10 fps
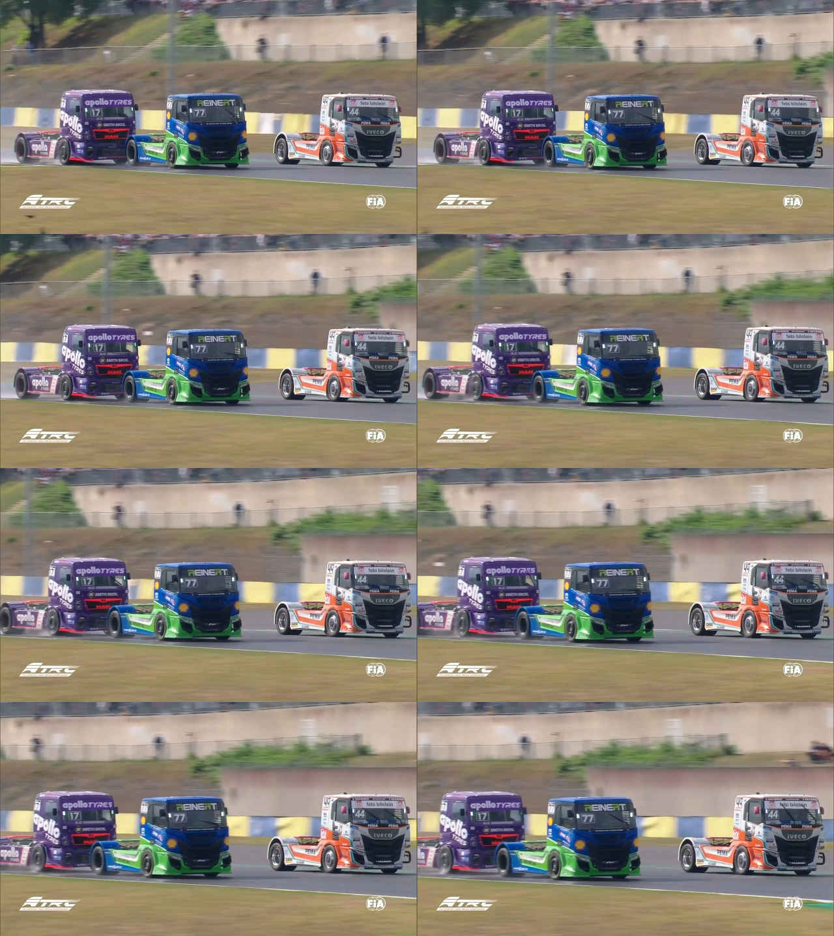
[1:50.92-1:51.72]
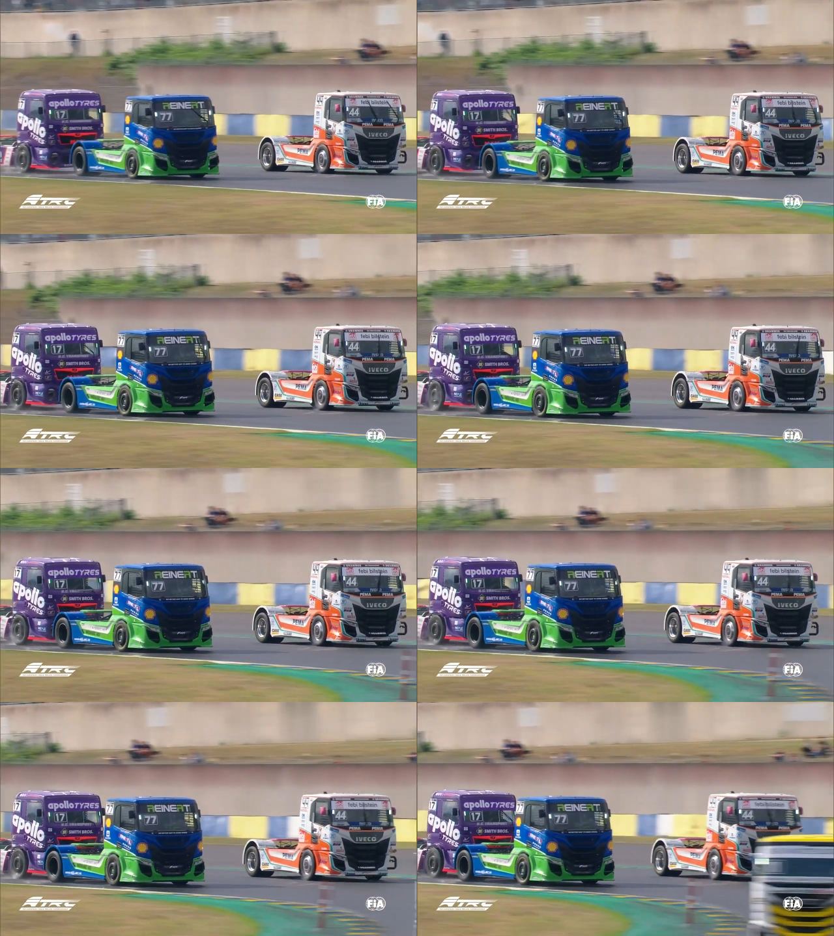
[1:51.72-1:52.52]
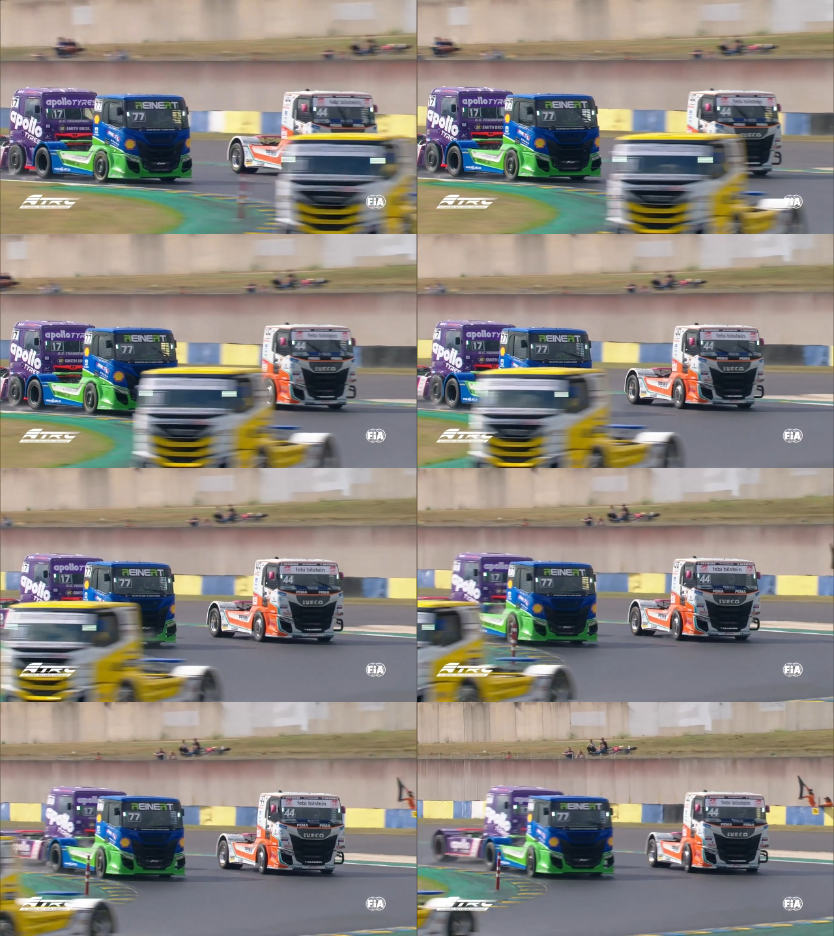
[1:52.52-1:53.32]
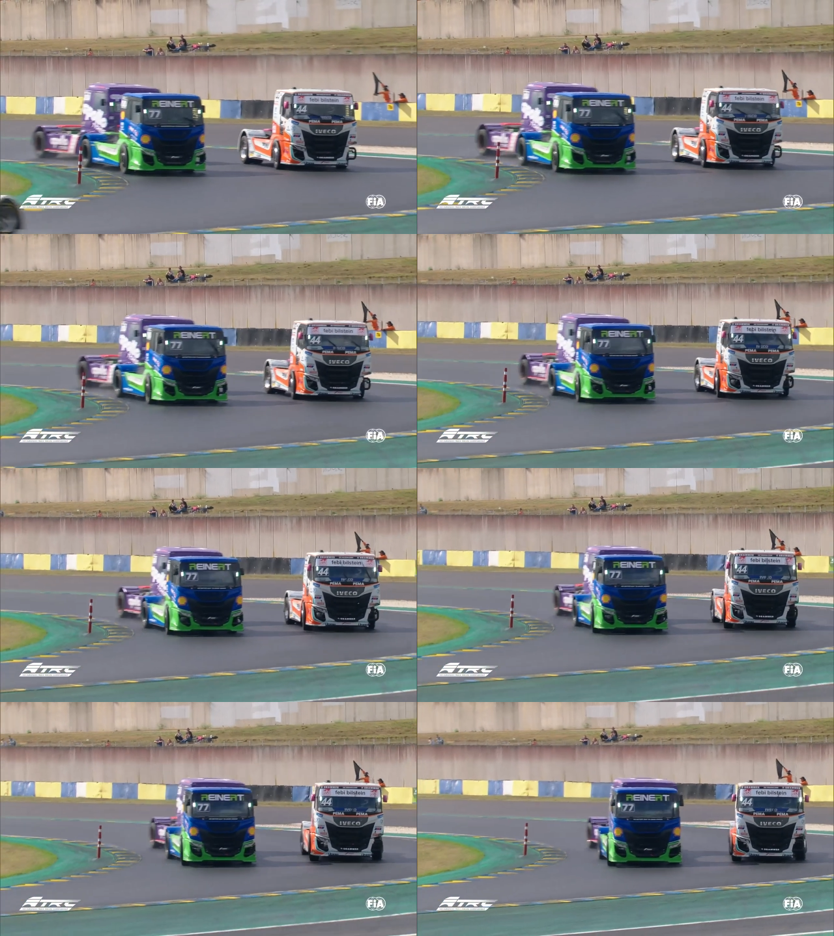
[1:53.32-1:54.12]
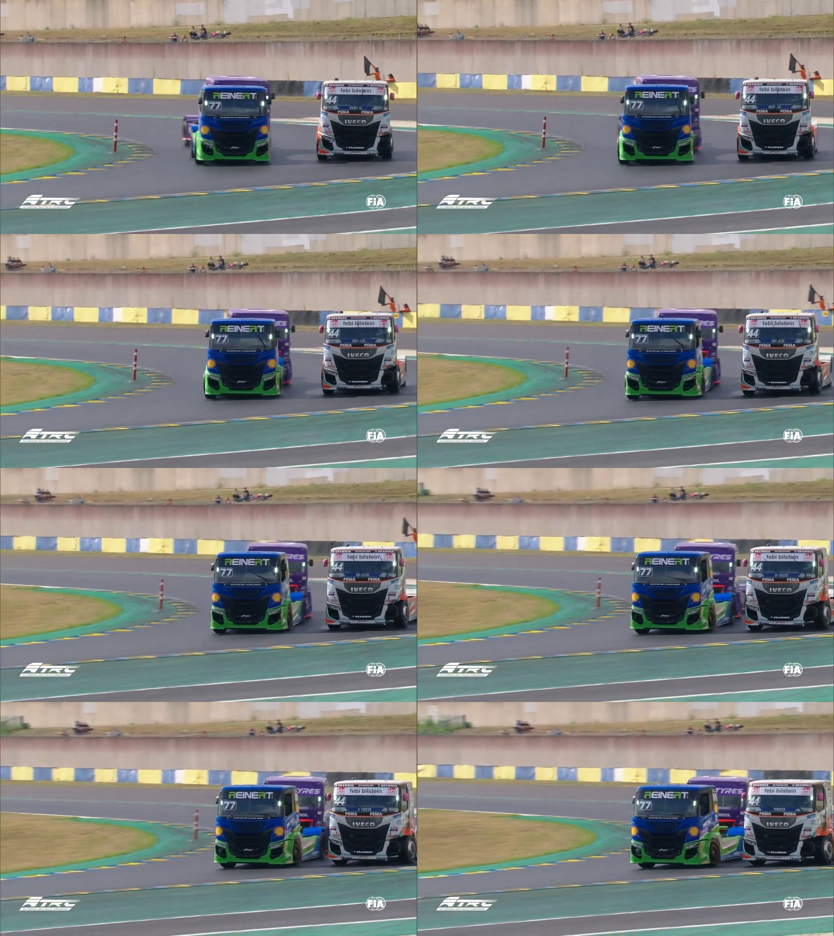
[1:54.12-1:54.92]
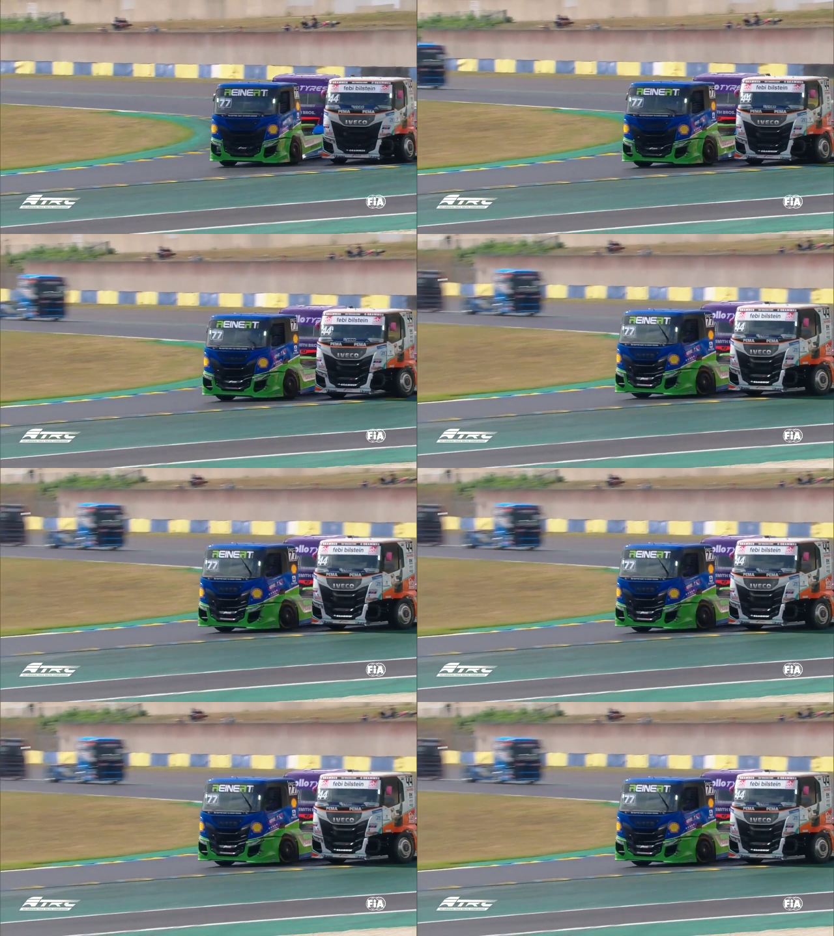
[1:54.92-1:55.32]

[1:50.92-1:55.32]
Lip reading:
[unreadable: no face in view]